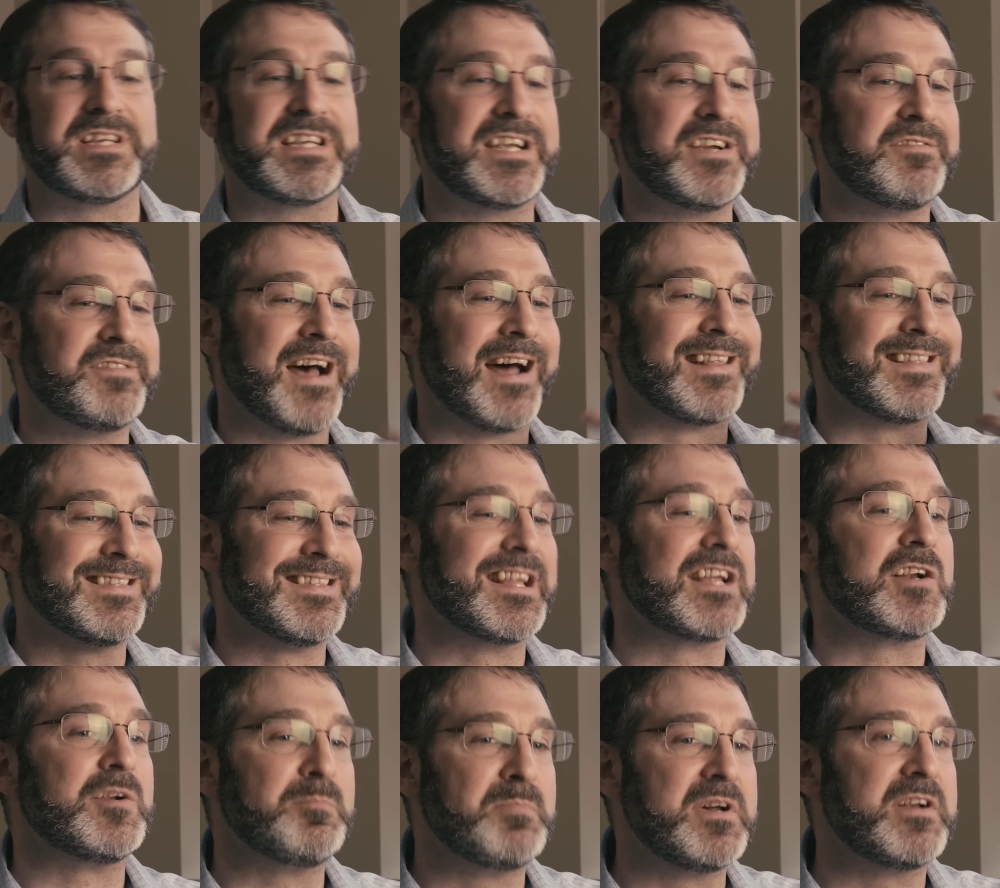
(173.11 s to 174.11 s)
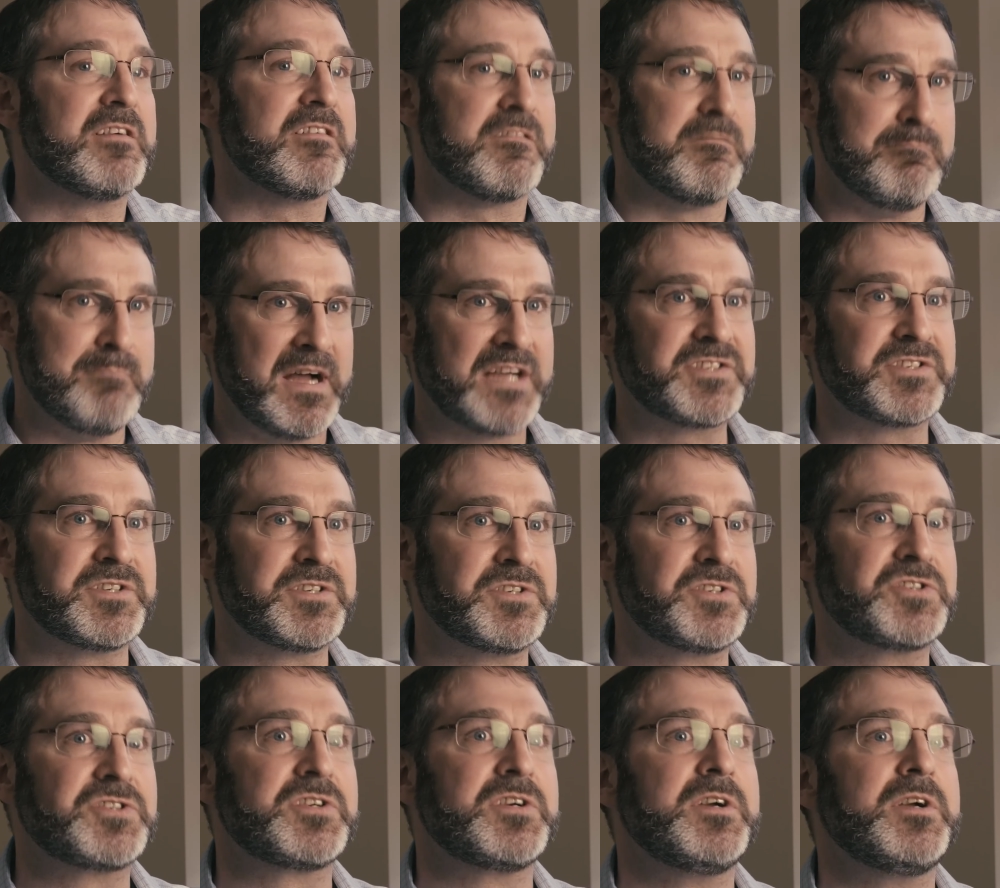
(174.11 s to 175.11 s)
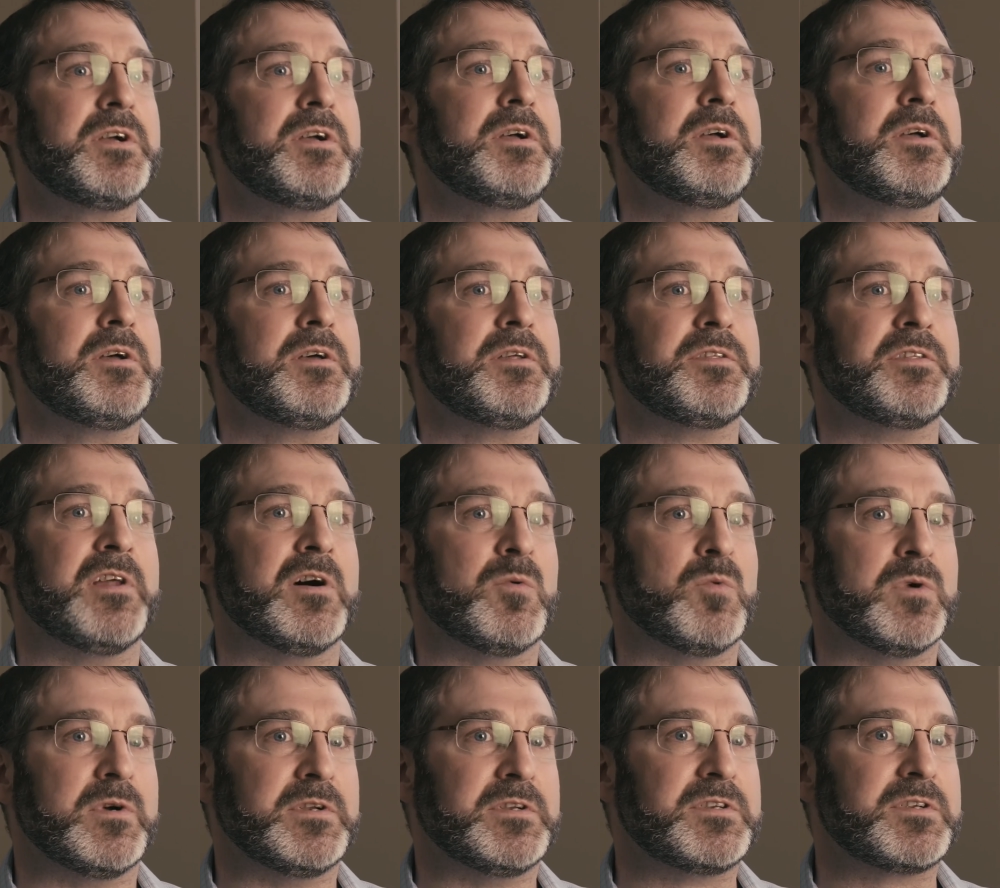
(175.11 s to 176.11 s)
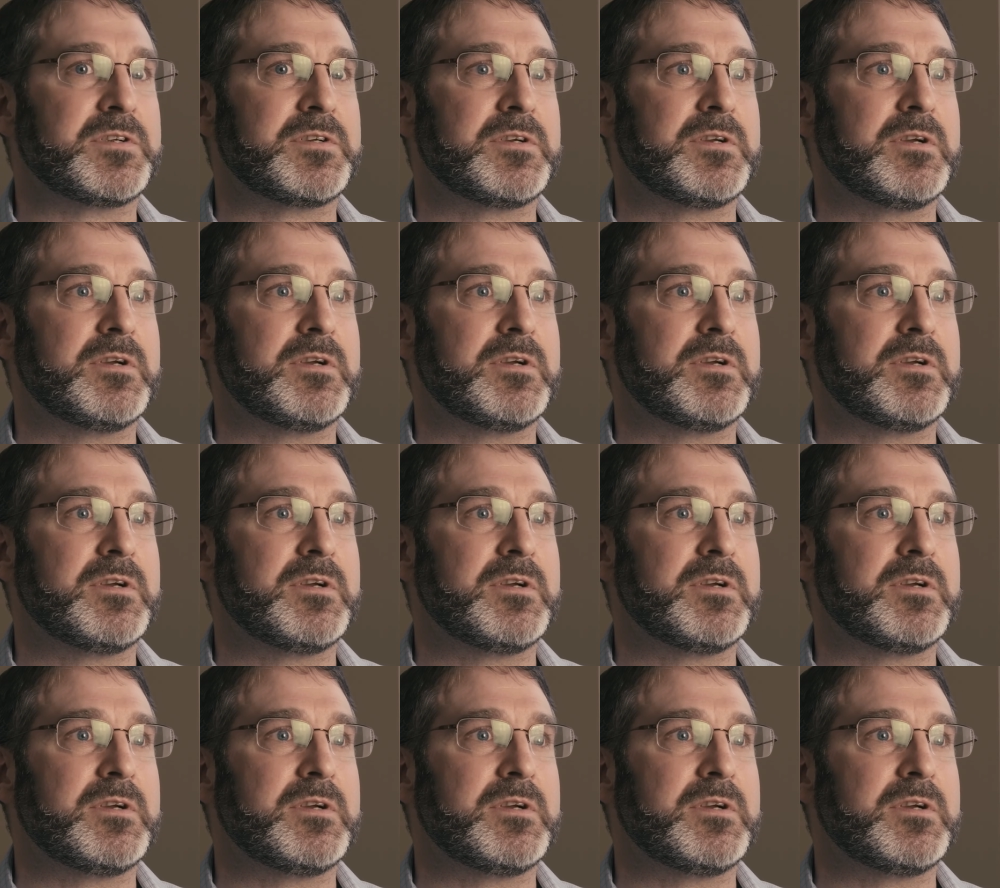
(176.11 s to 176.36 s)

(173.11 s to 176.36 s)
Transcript: give that little bit of message that would